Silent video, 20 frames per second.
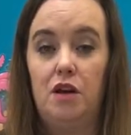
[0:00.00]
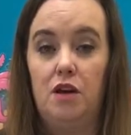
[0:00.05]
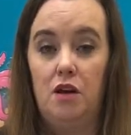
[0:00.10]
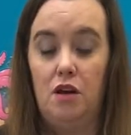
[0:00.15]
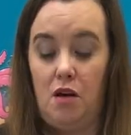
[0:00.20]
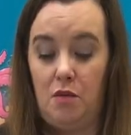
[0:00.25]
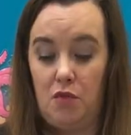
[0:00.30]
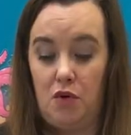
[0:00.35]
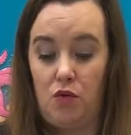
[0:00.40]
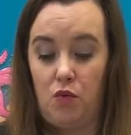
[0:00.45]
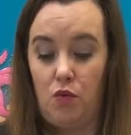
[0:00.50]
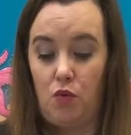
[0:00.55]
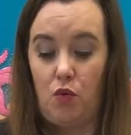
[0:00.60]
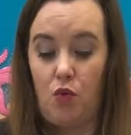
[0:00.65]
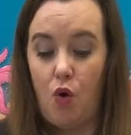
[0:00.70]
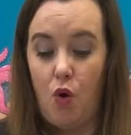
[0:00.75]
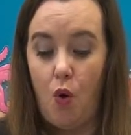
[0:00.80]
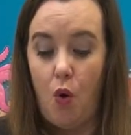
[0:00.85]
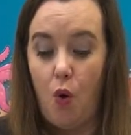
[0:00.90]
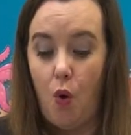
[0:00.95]
I'm going to
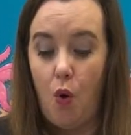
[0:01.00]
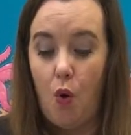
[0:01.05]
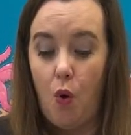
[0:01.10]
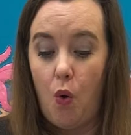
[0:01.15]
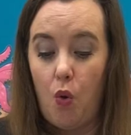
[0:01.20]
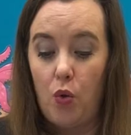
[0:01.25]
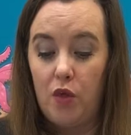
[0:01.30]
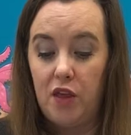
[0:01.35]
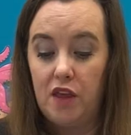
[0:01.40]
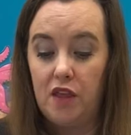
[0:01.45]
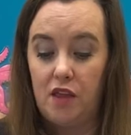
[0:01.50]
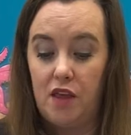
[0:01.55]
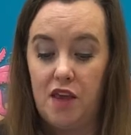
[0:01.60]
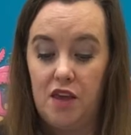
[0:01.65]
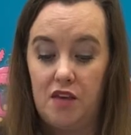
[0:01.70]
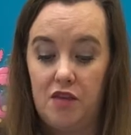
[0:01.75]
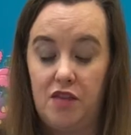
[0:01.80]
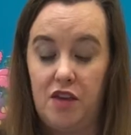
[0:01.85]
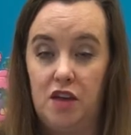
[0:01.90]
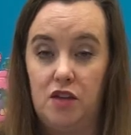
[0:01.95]
roll it
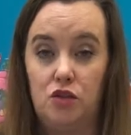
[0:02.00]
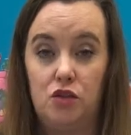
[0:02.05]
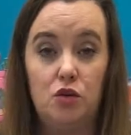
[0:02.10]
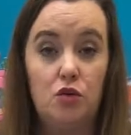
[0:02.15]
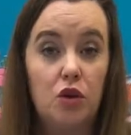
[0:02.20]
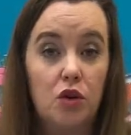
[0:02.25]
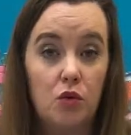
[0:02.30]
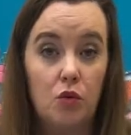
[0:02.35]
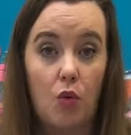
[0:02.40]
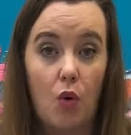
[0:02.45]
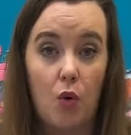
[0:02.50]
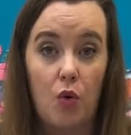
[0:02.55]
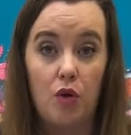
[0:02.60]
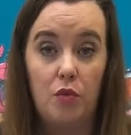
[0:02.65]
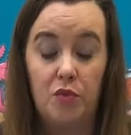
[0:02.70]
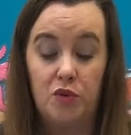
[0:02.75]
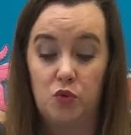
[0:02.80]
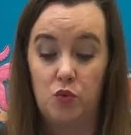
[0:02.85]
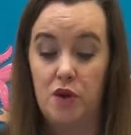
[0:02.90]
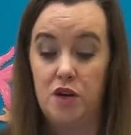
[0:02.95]
like this. You can roll it
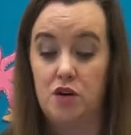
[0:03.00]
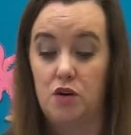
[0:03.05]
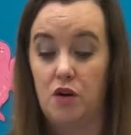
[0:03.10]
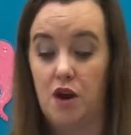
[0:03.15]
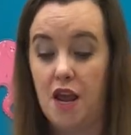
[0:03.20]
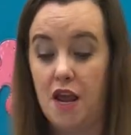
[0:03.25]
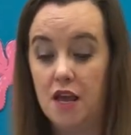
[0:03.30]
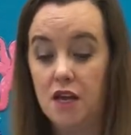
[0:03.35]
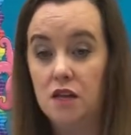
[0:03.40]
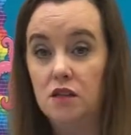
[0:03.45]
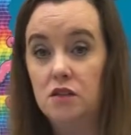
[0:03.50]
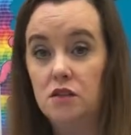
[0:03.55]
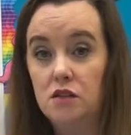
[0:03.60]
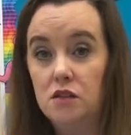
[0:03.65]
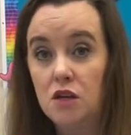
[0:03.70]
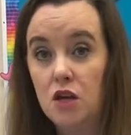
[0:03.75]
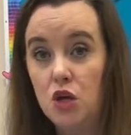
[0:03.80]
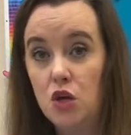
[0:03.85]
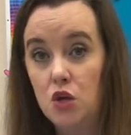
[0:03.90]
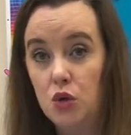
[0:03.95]
between your hands.
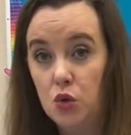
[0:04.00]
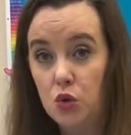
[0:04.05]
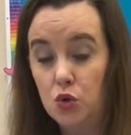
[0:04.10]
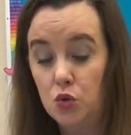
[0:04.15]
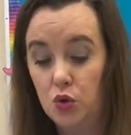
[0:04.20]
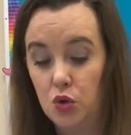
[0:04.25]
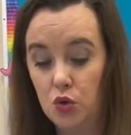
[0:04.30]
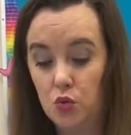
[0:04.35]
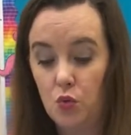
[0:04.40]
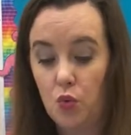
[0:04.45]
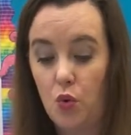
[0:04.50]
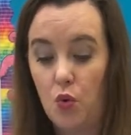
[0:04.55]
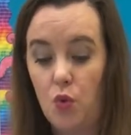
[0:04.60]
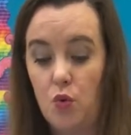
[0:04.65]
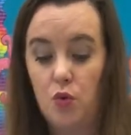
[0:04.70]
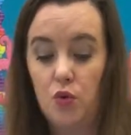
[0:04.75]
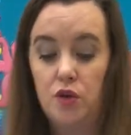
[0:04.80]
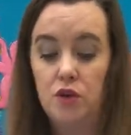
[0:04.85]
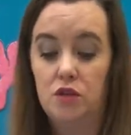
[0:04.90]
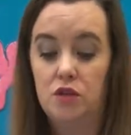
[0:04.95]
You can
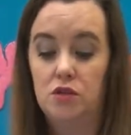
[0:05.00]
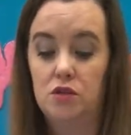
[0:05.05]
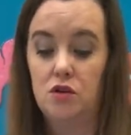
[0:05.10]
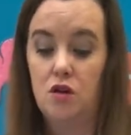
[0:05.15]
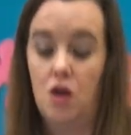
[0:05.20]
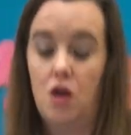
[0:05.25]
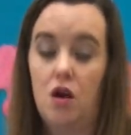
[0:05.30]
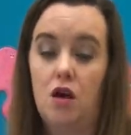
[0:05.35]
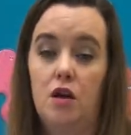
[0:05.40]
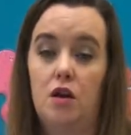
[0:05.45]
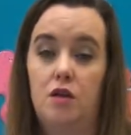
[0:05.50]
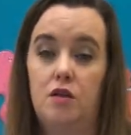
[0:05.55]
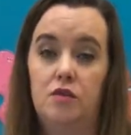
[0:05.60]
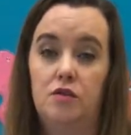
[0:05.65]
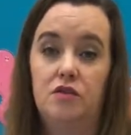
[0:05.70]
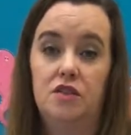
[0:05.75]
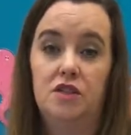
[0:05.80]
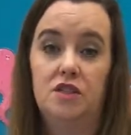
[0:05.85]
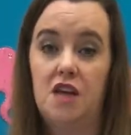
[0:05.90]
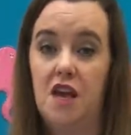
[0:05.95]
roll it on
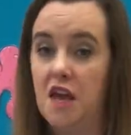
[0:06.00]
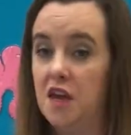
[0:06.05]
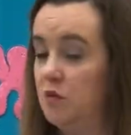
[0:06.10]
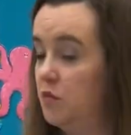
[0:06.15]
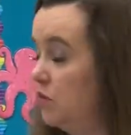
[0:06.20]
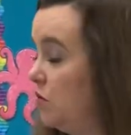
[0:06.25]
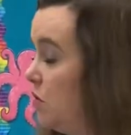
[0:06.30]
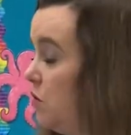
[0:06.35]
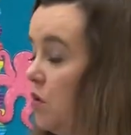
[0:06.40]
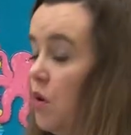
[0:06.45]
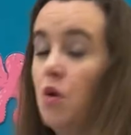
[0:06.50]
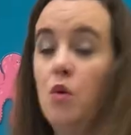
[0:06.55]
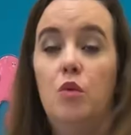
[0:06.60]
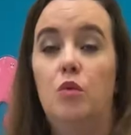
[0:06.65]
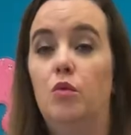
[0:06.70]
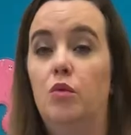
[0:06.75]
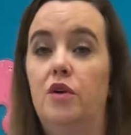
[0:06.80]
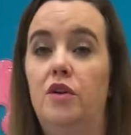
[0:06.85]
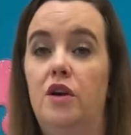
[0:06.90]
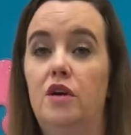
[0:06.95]
the table,
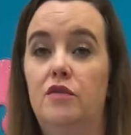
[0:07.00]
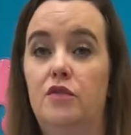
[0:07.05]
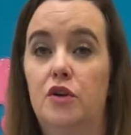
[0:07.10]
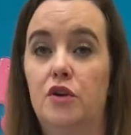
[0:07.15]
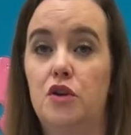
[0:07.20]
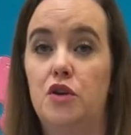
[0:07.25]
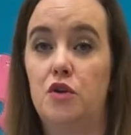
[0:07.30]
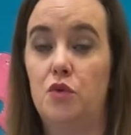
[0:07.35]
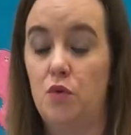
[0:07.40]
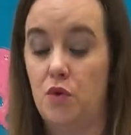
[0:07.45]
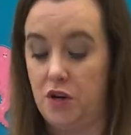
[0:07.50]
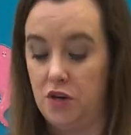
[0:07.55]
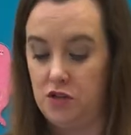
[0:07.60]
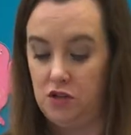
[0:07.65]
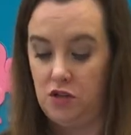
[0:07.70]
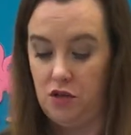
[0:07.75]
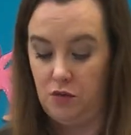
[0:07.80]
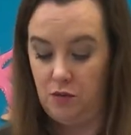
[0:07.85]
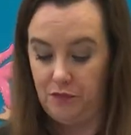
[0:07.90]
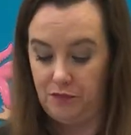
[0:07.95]
whatever you want to
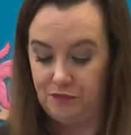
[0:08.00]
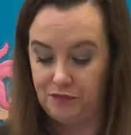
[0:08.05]
do.